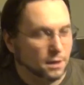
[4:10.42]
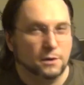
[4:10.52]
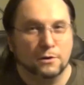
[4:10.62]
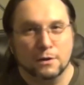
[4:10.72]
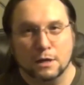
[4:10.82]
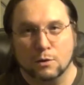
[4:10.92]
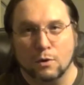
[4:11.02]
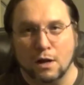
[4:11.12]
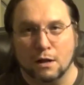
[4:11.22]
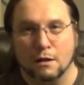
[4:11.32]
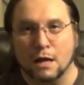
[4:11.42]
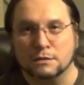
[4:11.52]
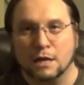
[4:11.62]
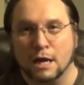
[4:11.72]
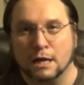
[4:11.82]
And you're like, wow,
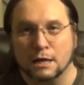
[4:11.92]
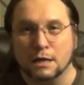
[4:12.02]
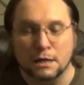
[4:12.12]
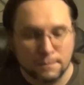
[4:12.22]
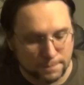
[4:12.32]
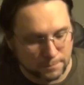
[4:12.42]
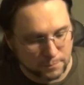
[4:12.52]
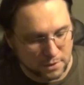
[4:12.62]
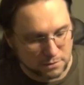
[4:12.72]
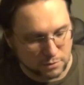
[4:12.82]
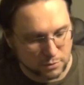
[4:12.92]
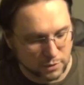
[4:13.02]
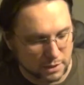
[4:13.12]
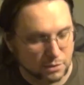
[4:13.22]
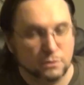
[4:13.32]
that's kind of neat. But what
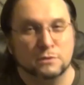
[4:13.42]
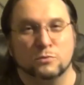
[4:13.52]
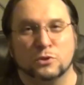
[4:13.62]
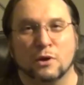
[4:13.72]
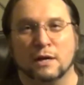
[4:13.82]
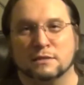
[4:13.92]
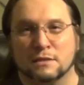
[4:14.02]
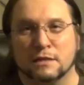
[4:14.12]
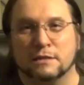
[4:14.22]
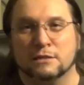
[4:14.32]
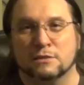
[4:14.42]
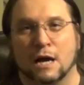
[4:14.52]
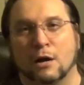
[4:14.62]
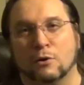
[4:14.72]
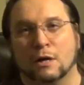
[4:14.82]
we do is we try and set this
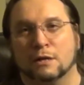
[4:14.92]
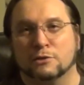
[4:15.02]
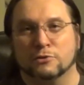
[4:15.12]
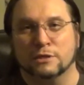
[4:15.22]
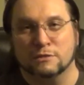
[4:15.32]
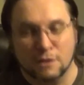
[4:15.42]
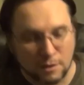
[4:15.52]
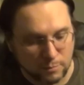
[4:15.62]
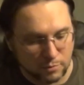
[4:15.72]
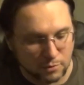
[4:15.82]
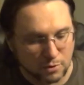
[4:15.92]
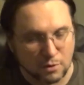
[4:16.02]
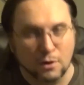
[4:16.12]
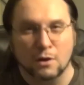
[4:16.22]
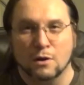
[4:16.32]
out on a tree stump
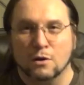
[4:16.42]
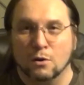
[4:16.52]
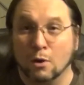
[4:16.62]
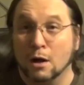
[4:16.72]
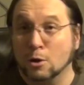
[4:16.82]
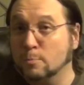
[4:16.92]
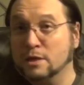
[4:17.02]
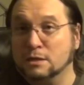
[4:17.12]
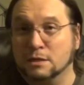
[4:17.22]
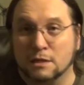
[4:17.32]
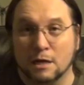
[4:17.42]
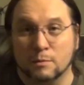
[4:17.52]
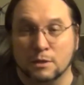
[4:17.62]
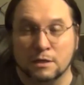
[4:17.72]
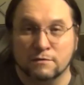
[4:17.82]
or on our picnic
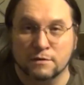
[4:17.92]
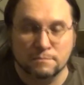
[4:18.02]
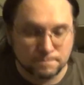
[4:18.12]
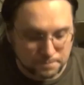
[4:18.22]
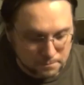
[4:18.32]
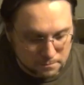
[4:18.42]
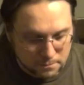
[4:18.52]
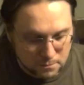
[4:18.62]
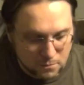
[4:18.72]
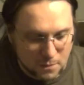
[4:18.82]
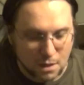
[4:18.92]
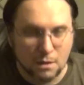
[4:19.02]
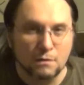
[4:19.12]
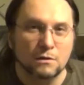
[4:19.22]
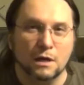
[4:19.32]
table even,
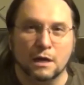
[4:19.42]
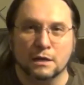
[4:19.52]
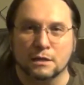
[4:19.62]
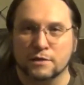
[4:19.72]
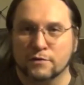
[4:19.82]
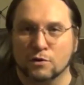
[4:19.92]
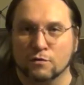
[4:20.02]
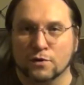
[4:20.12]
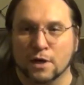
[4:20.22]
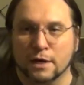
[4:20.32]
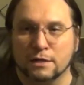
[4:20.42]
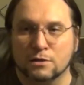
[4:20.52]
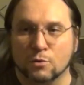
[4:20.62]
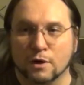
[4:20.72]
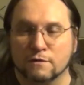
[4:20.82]
and leave it overnight,
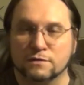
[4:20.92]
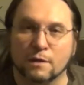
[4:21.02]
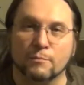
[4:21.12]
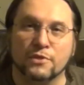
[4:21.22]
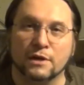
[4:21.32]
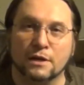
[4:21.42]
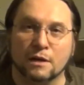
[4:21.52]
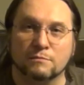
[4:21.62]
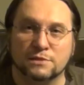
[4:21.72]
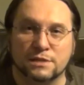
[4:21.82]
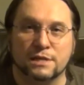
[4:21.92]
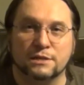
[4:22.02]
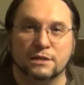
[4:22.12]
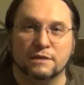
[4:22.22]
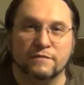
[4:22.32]
to where if something comes in
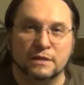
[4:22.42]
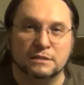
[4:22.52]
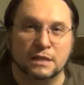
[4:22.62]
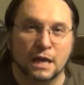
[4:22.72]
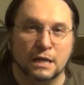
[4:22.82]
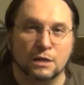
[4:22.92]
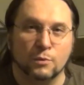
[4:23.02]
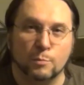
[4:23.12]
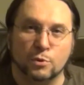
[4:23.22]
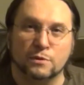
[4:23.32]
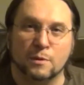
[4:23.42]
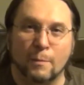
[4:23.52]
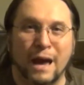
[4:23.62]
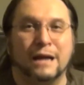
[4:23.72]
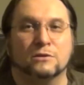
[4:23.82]
to investigate it, we put the
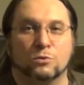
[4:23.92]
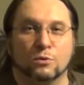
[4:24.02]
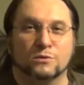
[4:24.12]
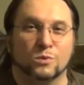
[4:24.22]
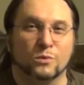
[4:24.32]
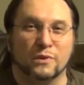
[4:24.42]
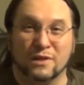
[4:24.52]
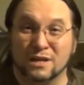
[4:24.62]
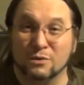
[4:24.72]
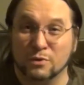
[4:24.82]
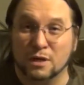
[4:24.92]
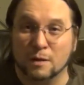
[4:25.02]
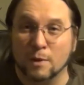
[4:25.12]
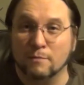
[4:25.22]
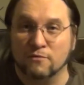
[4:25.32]
back towards where we think it would
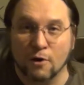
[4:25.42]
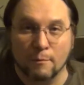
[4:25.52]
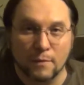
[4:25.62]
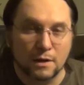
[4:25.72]
come up from.